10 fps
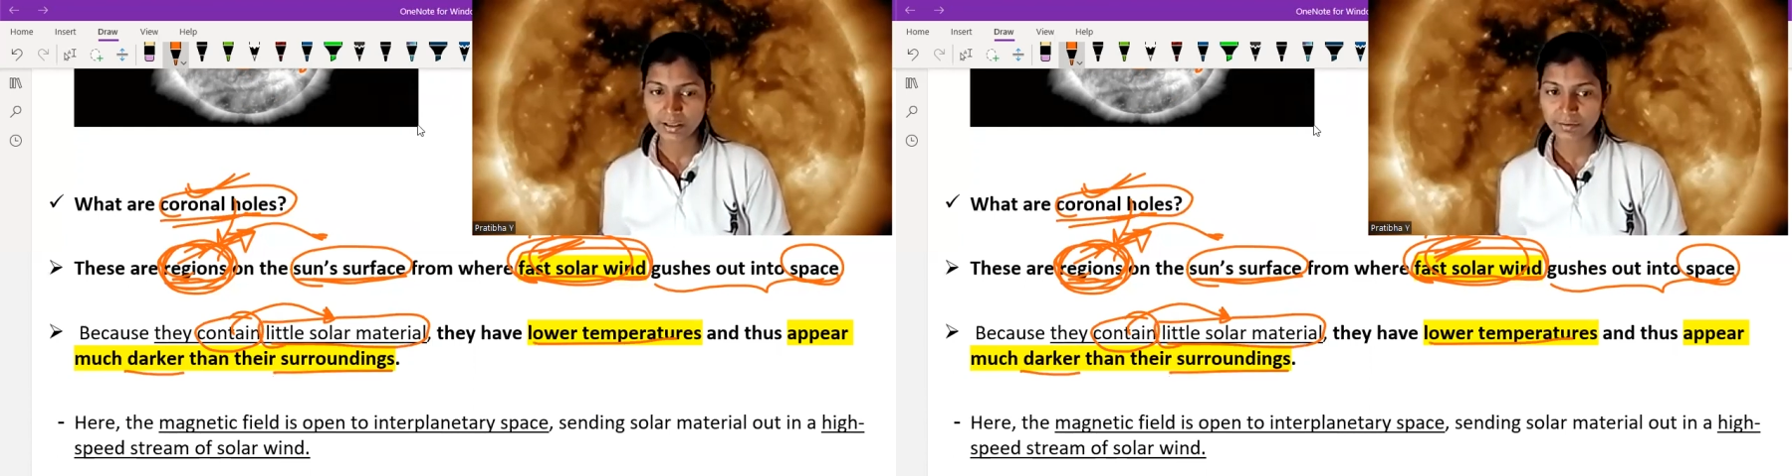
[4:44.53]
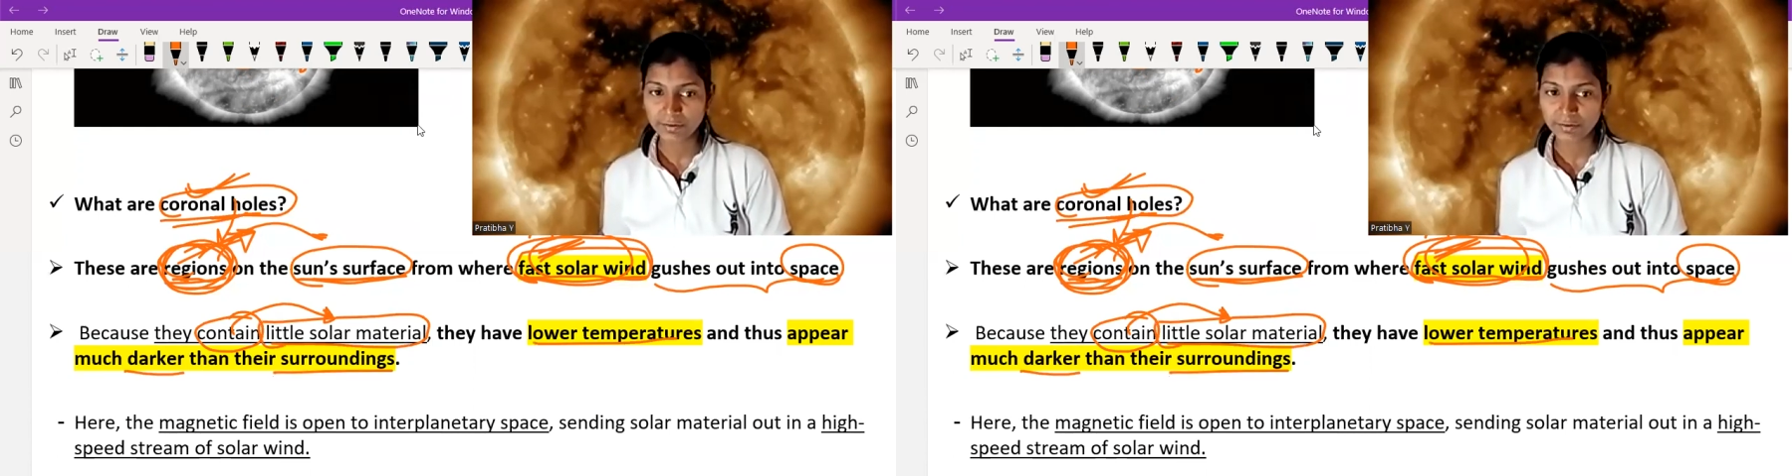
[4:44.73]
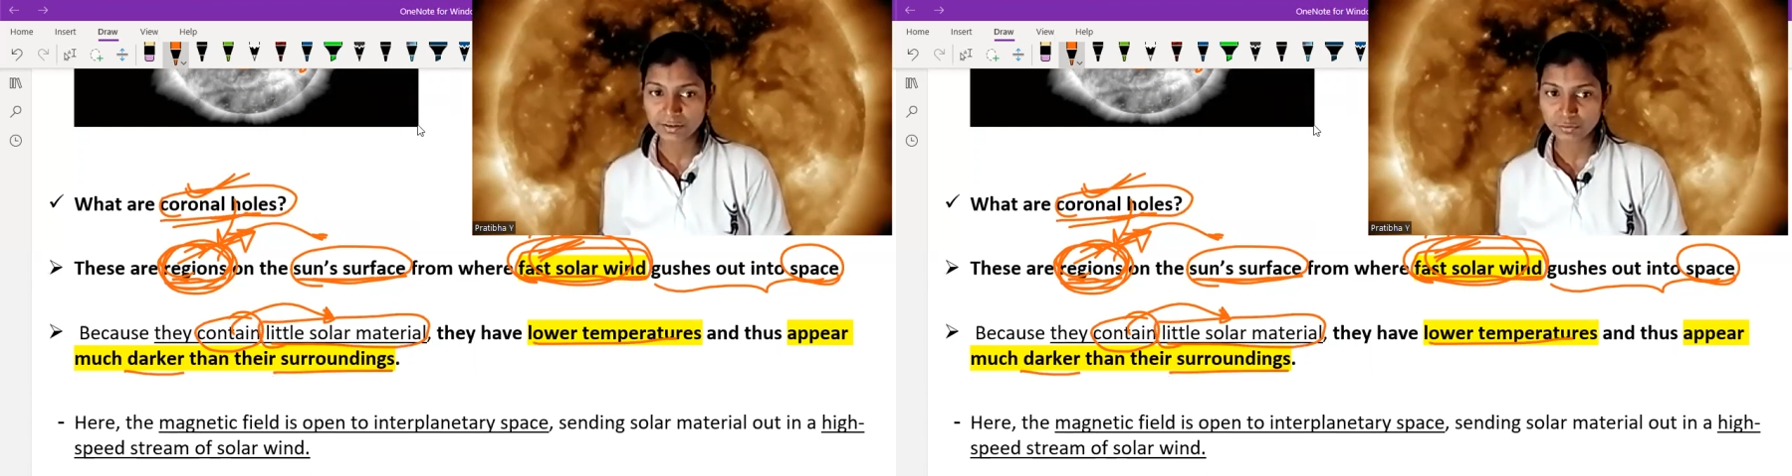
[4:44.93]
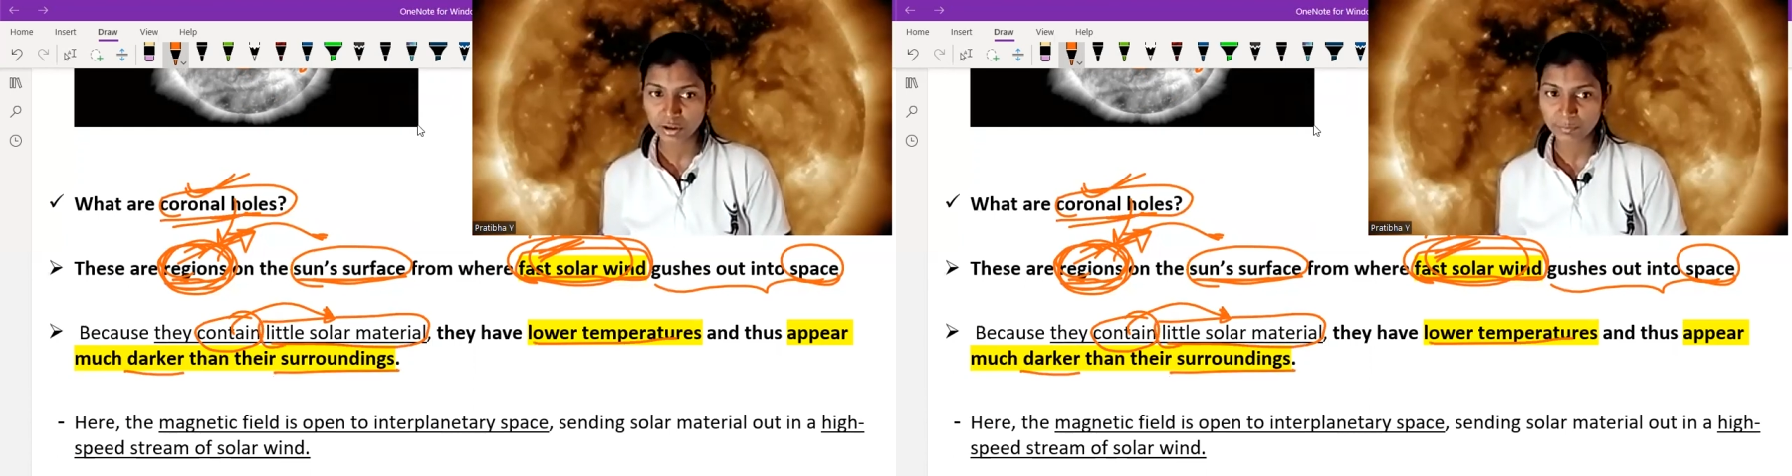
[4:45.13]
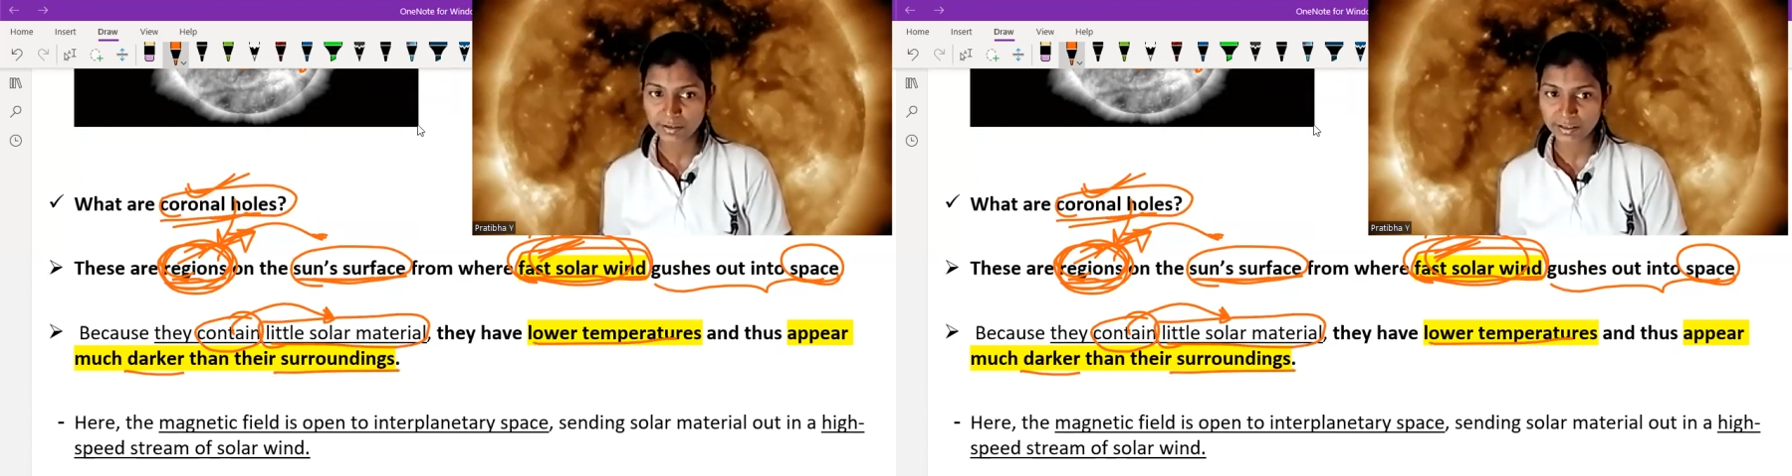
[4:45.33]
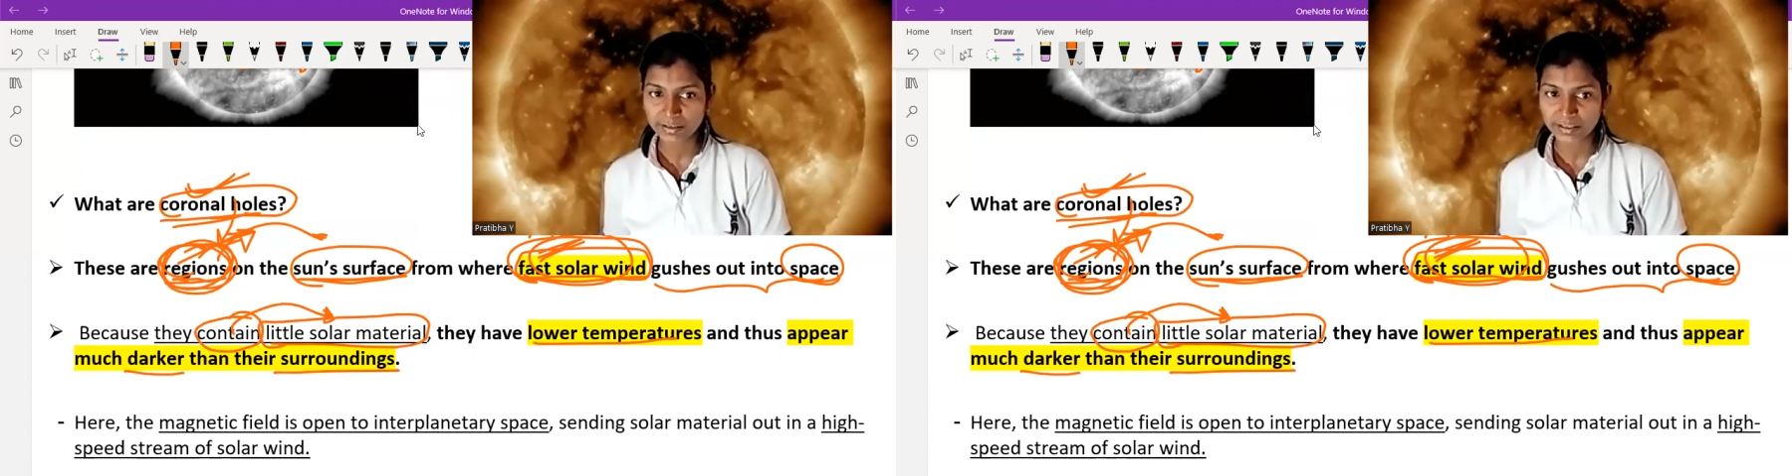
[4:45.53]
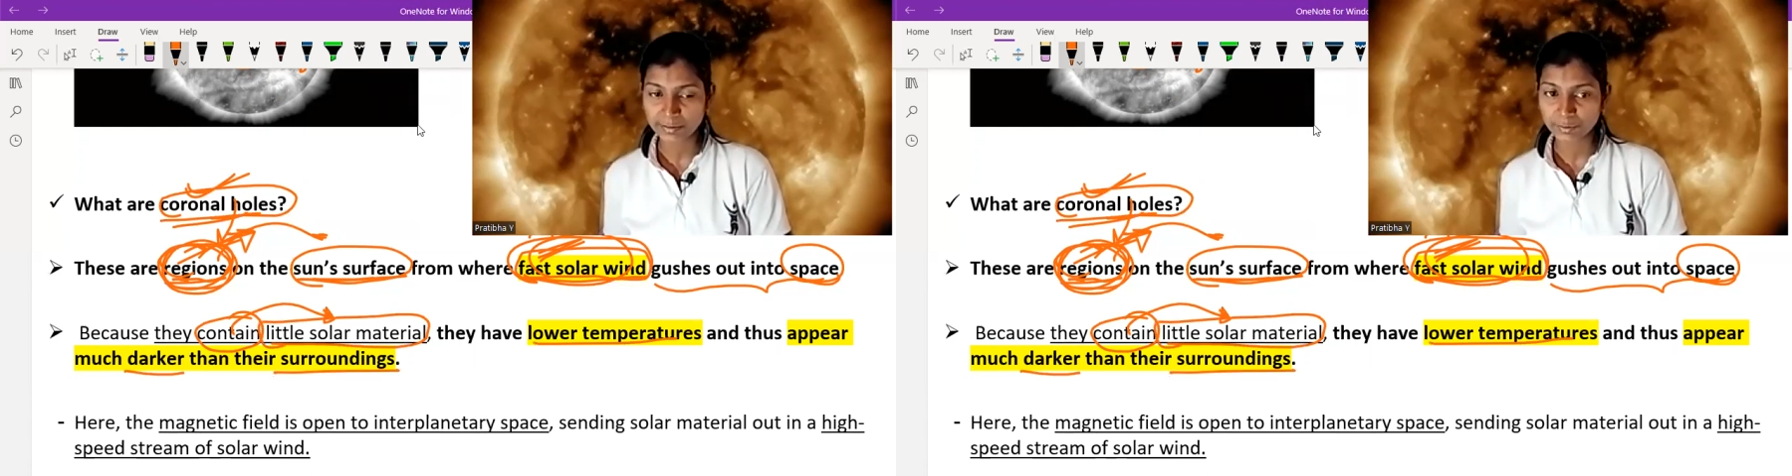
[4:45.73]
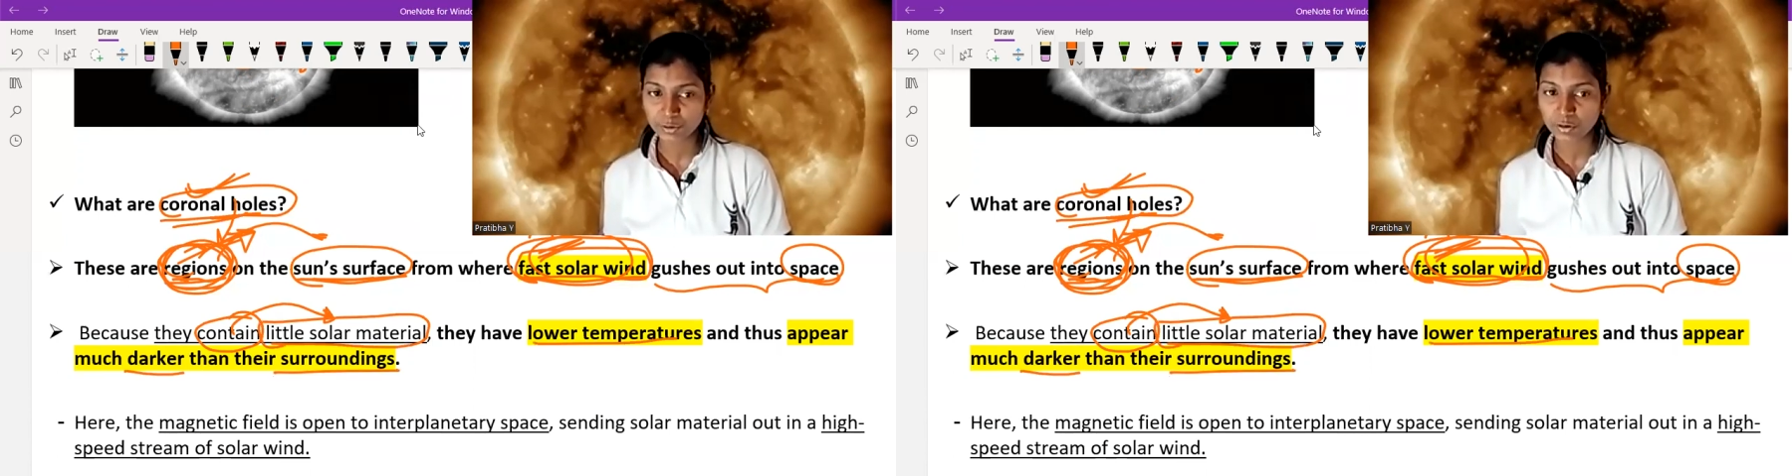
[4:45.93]
If little solar material, that
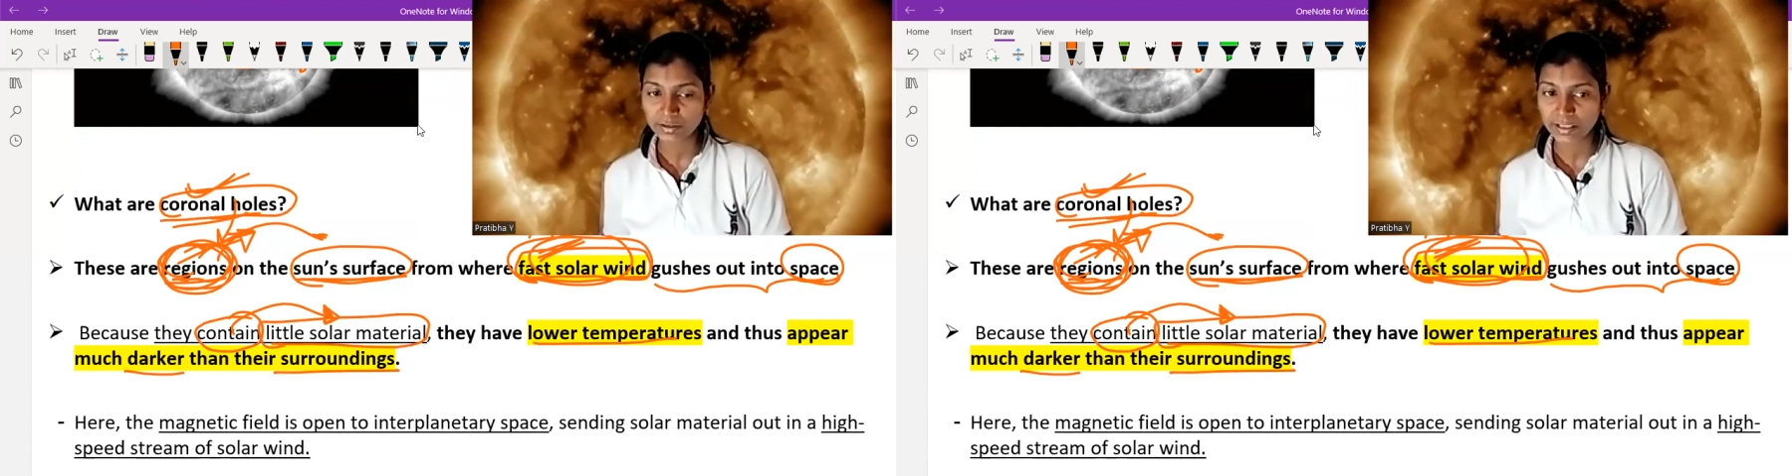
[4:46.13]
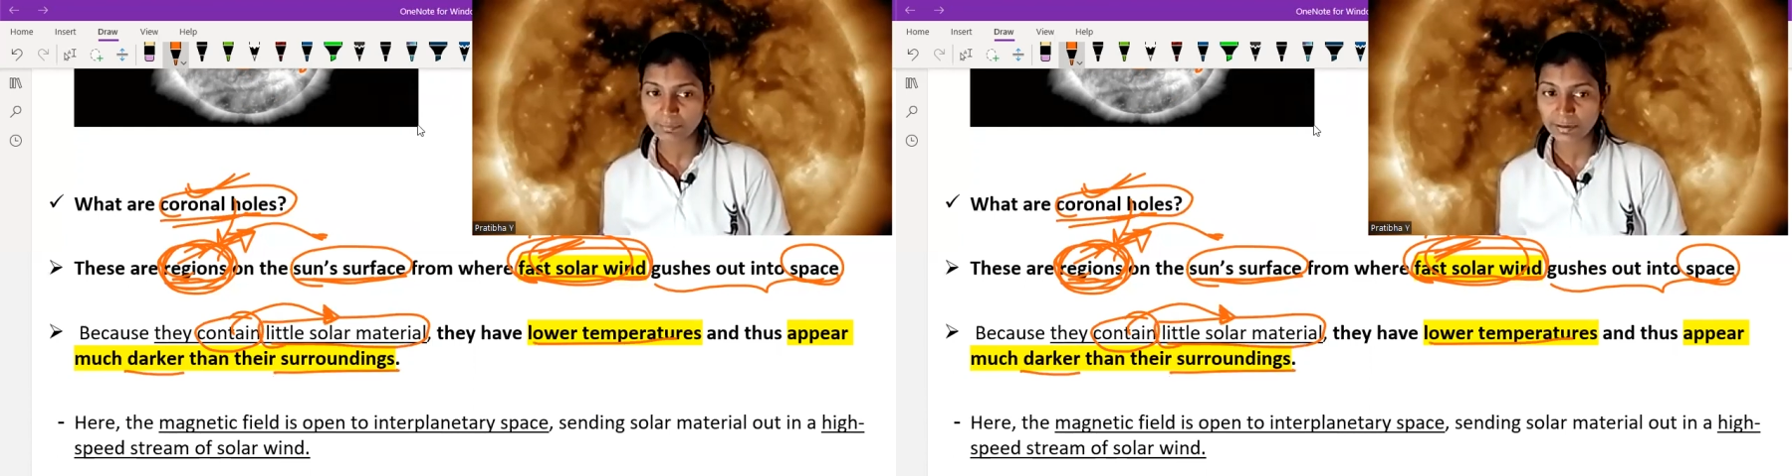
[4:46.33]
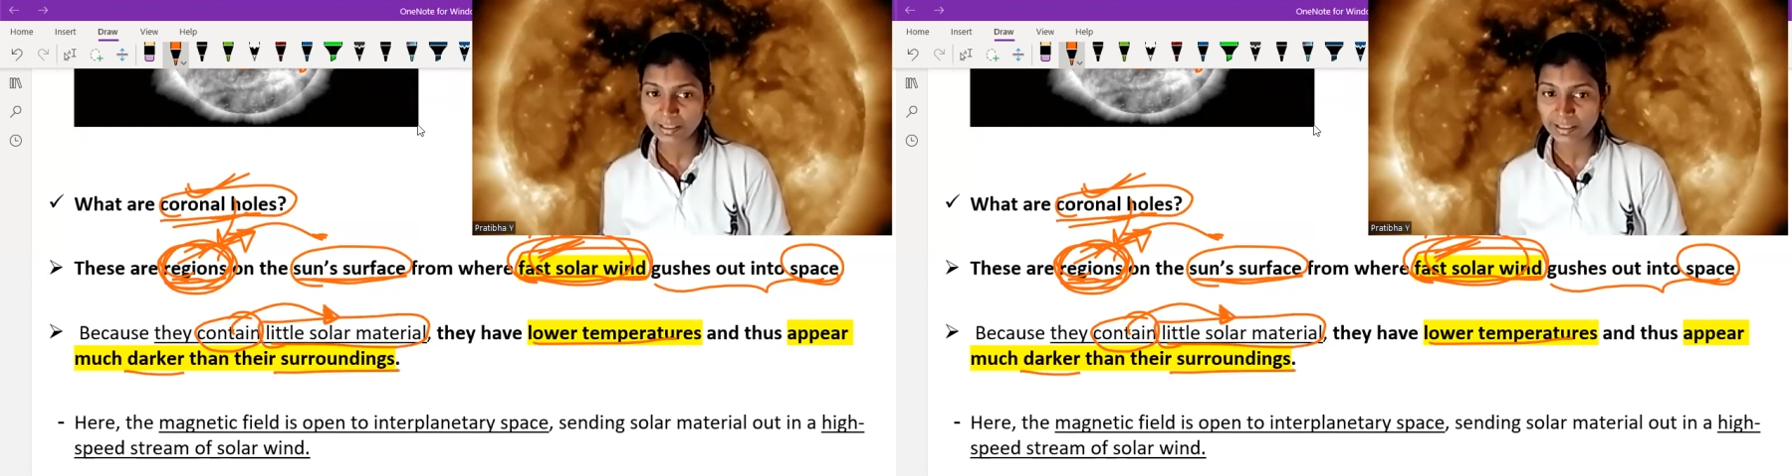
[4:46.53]
time they have